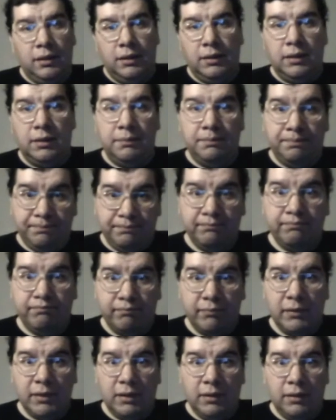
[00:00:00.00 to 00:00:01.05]
Um,
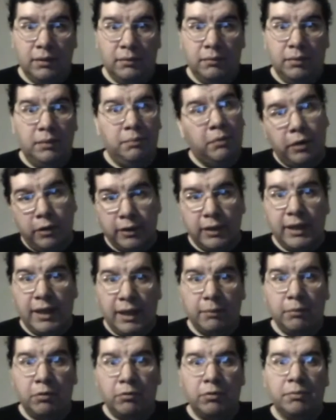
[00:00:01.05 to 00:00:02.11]
but Mark
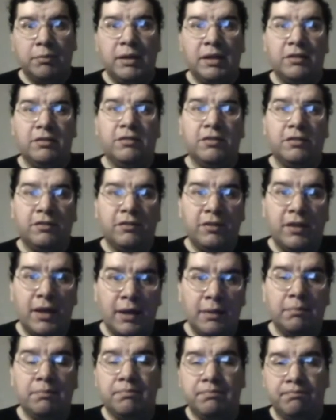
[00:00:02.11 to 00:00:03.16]
Hamill remains the
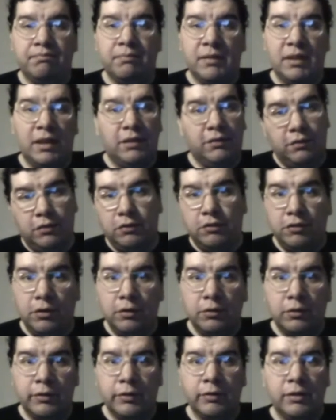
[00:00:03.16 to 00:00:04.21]
same as the
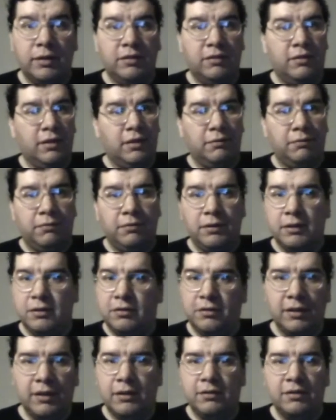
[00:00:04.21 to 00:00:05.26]
Joker. He definitely
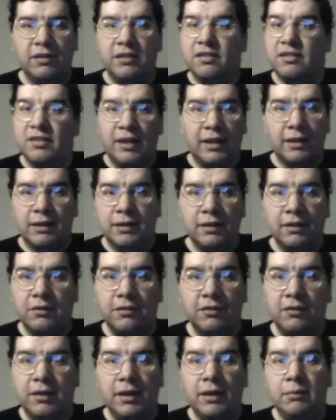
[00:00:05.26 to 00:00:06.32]
sounds exactly the
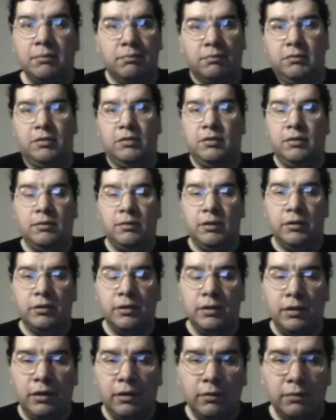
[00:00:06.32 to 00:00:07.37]
same. So there
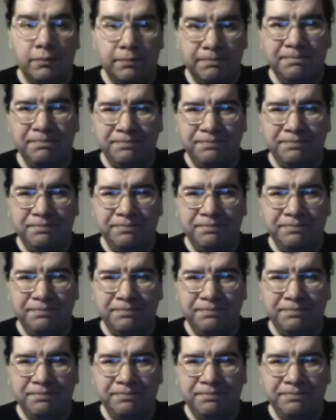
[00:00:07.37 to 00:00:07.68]
you go.